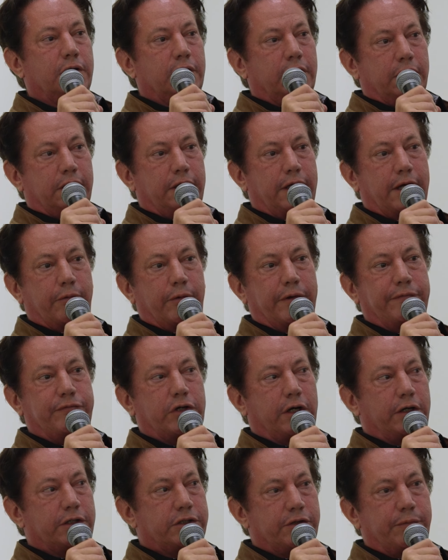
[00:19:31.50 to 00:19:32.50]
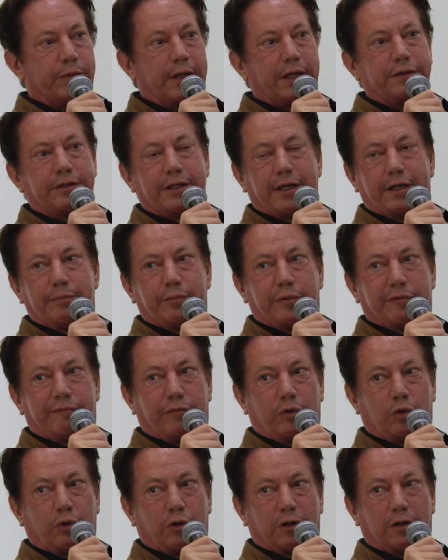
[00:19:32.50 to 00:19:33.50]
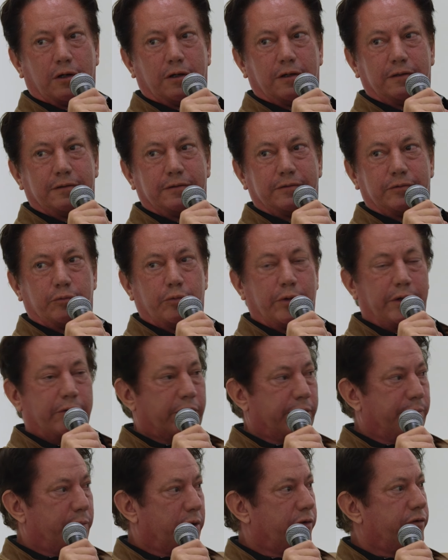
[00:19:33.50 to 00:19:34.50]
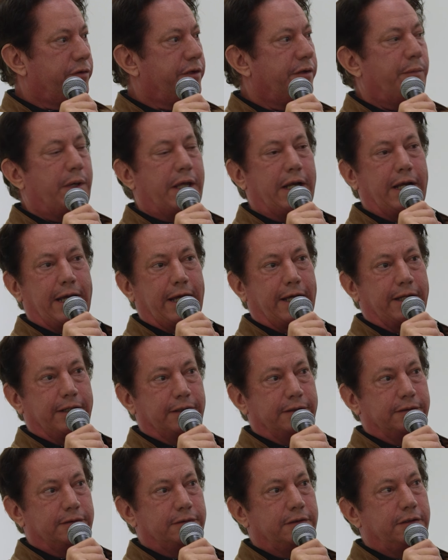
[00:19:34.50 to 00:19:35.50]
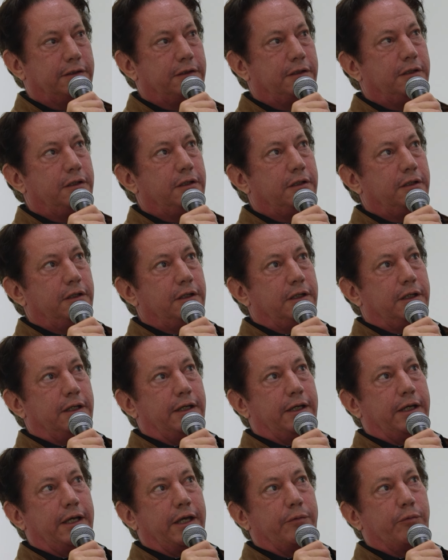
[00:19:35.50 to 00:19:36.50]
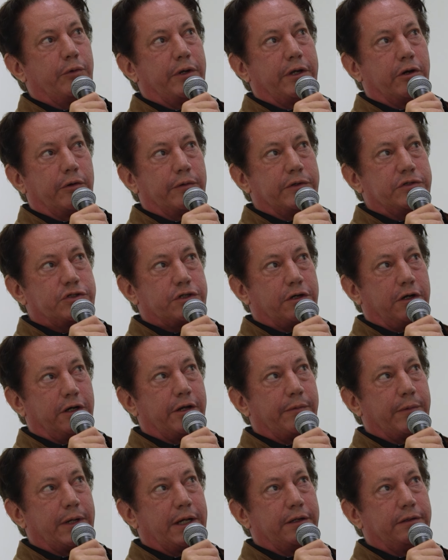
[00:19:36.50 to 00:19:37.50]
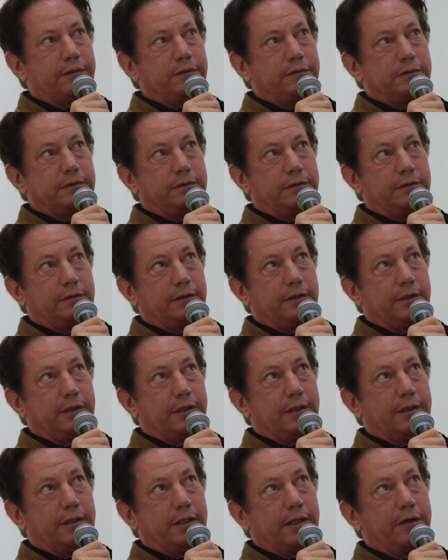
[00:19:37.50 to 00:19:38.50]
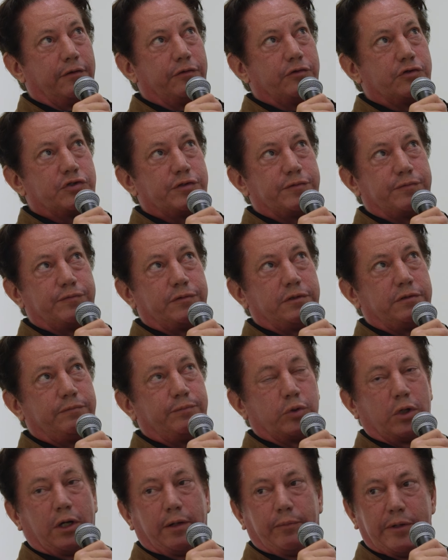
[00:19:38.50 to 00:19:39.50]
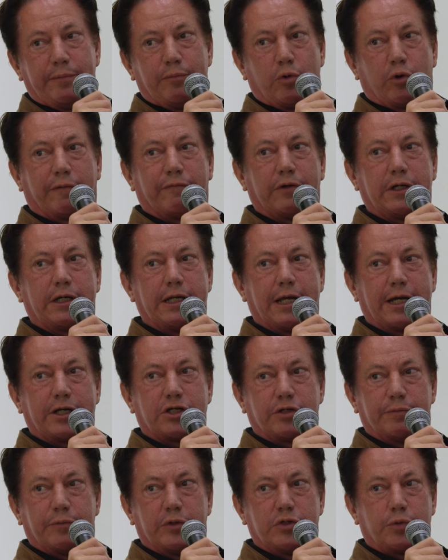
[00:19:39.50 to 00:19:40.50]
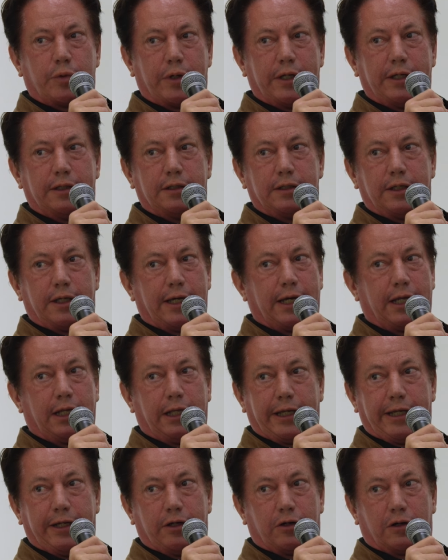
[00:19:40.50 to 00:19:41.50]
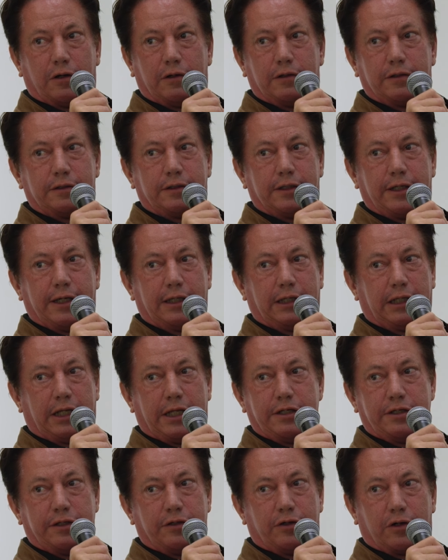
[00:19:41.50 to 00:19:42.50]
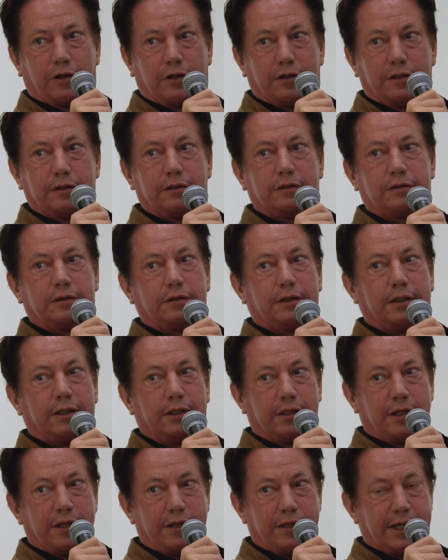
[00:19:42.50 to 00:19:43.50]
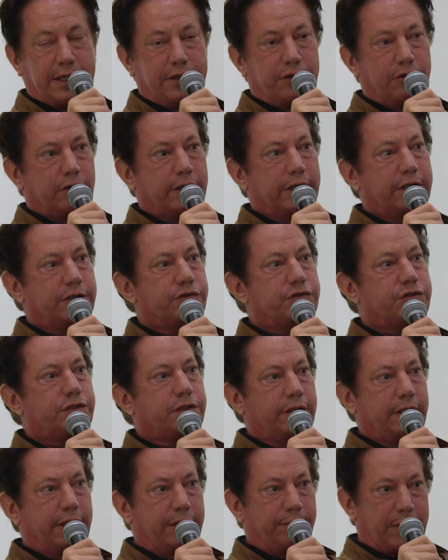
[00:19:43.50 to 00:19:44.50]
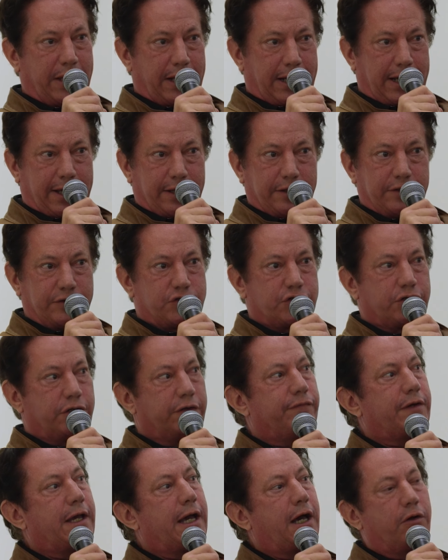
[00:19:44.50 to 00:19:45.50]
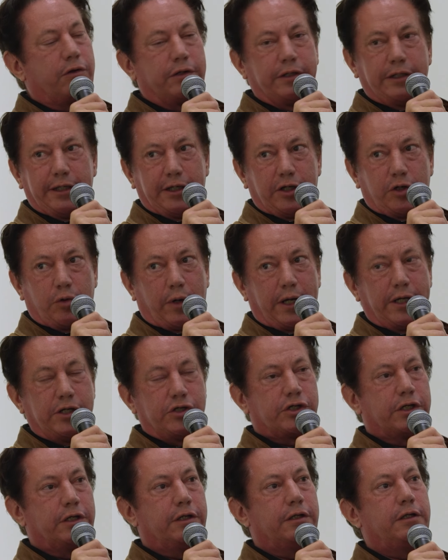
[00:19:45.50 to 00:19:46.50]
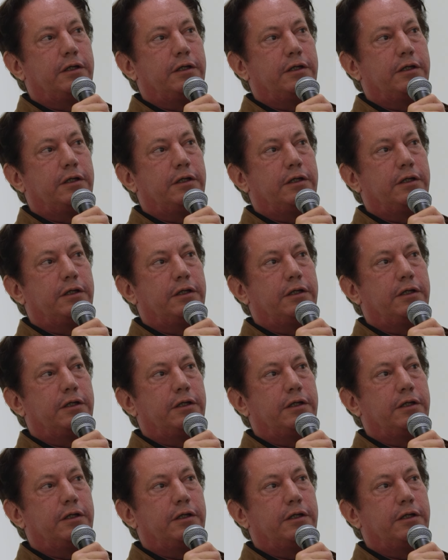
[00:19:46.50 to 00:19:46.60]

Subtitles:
Yeah, we've talked about that before. We were both in Manhattan, and we always talk about how there's probably more of a connection between LA art and London art than there is. And Manhattan is sort of out of the equation.